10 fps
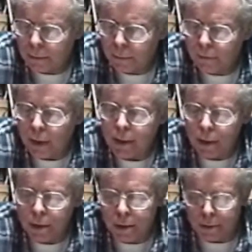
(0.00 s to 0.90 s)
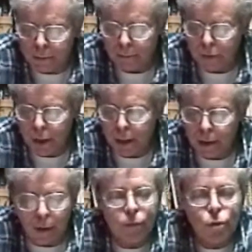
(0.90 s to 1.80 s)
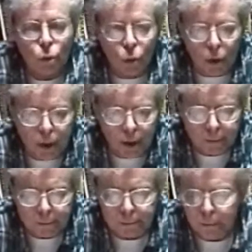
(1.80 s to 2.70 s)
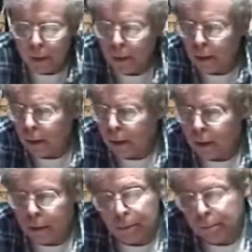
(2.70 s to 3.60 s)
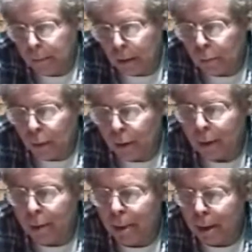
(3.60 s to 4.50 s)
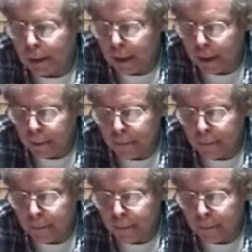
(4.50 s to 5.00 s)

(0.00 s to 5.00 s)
Francis, the saint of joy, a rare commodity,